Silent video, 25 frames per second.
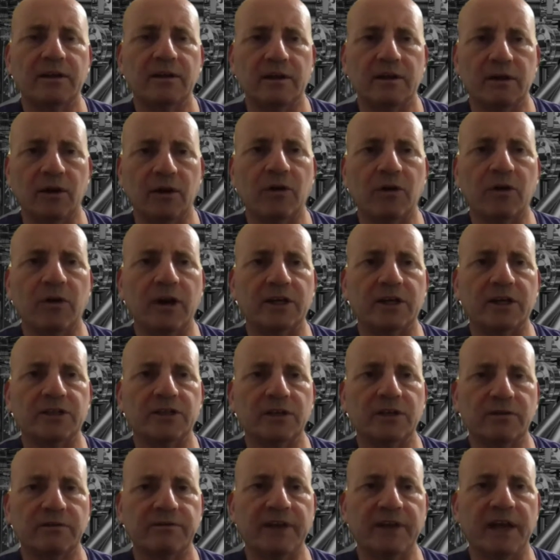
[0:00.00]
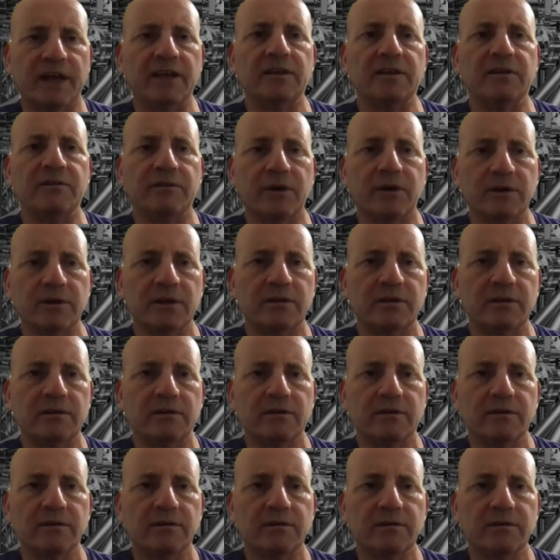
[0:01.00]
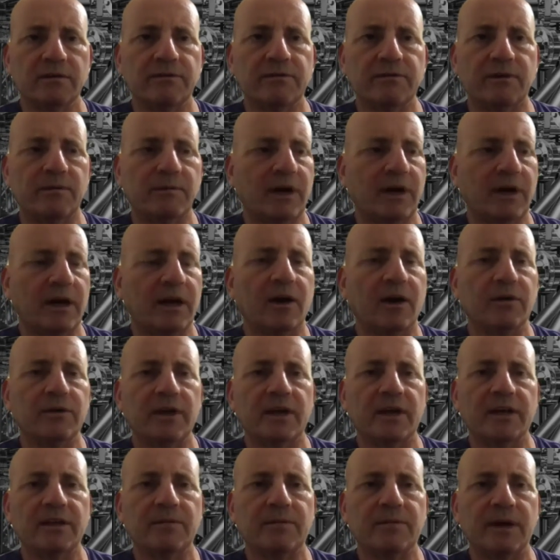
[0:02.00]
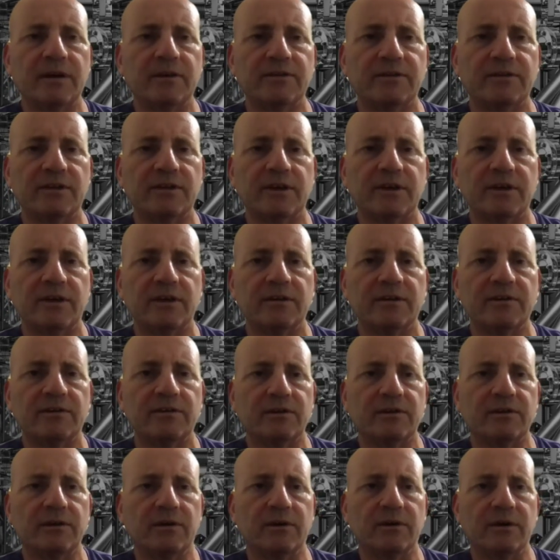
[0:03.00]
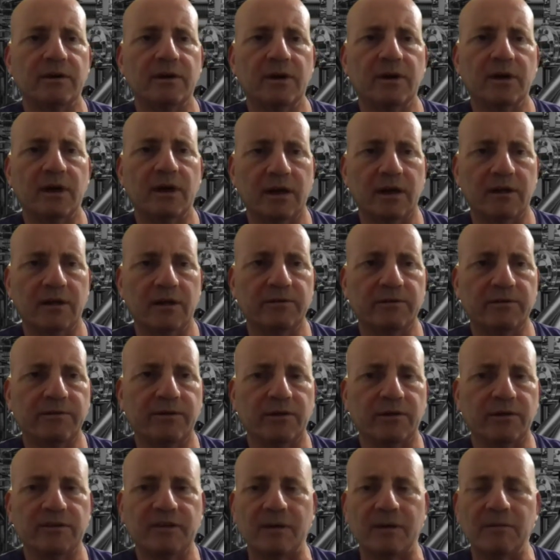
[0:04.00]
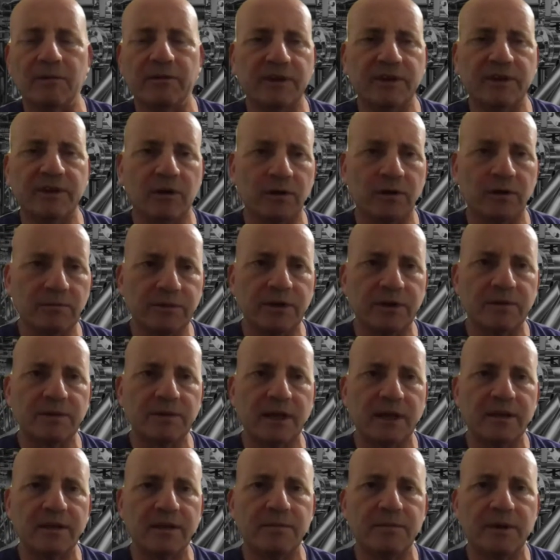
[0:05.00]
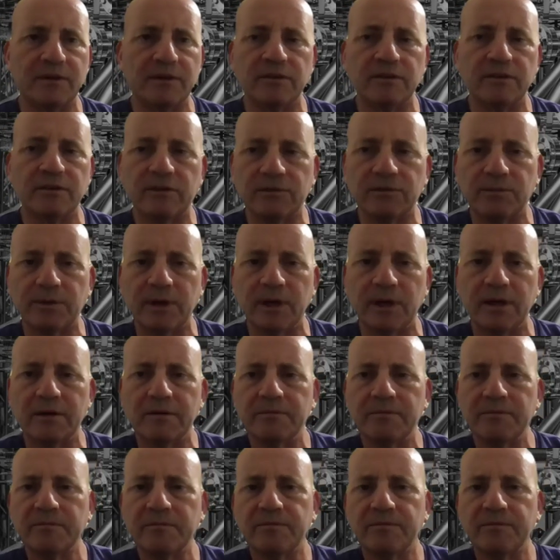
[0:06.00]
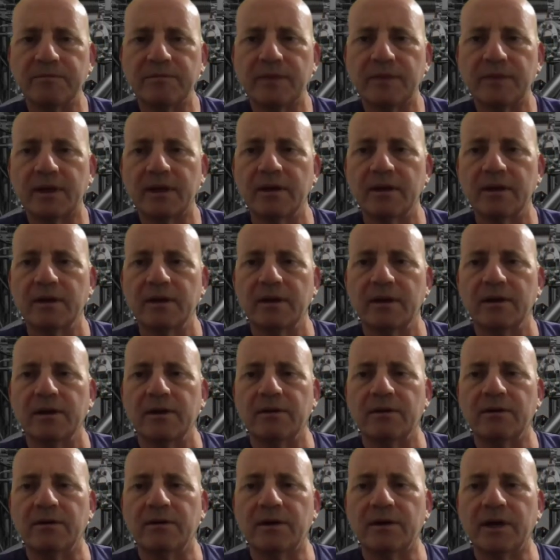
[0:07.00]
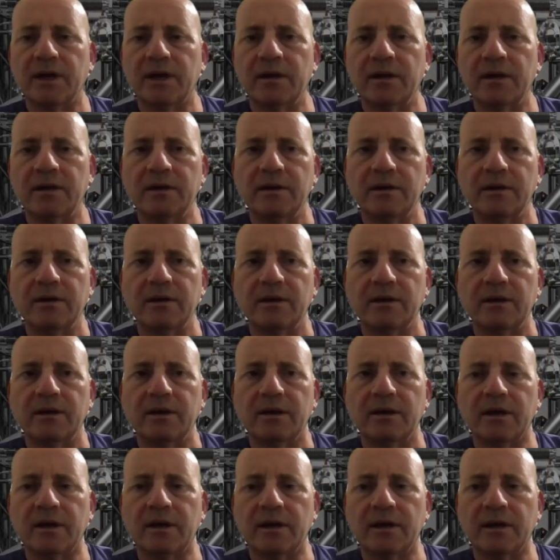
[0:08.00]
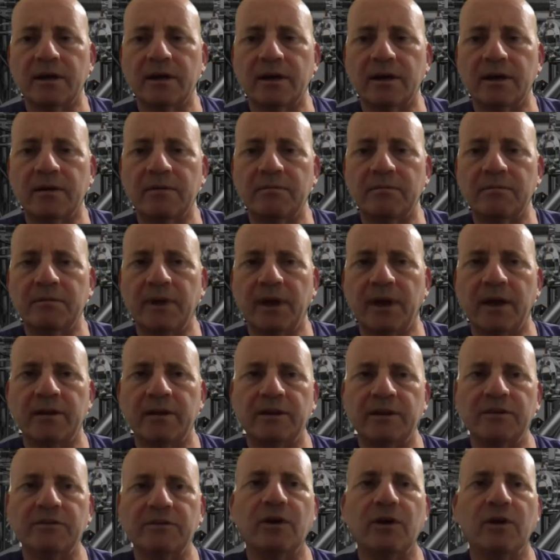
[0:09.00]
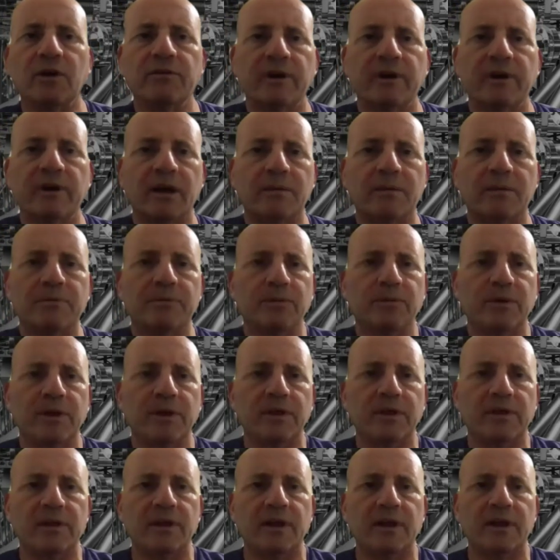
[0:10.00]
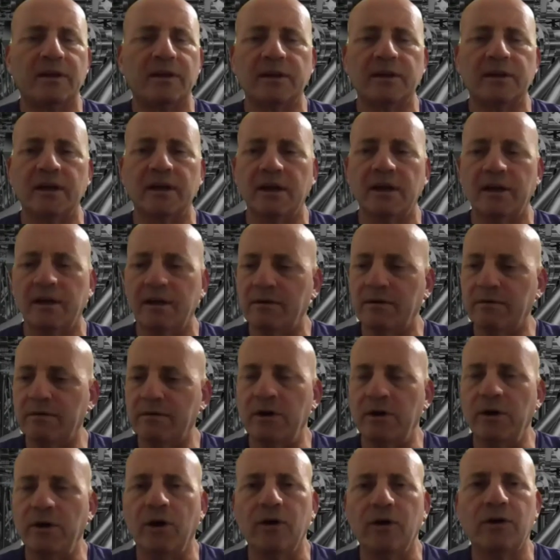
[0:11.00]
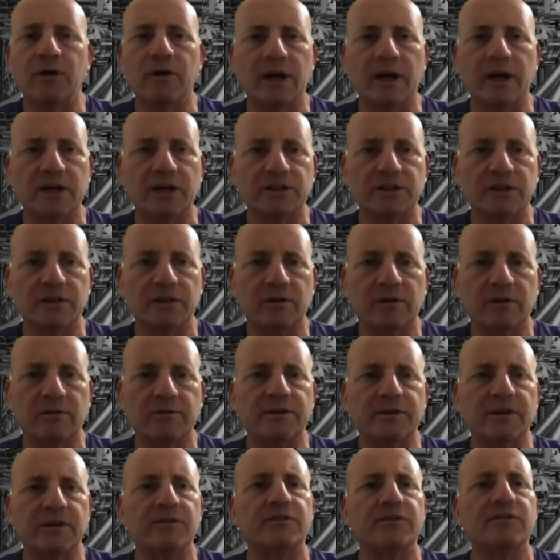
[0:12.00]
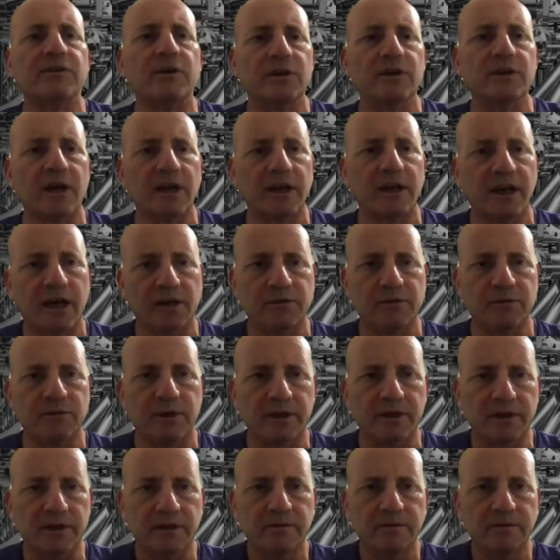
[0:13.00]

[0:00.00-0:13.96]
log collection of native audit from cloud databases or, and for some of the on-prem databases as well. Okay, um, and this overlaps with the, the log collection of the Sonar gateway.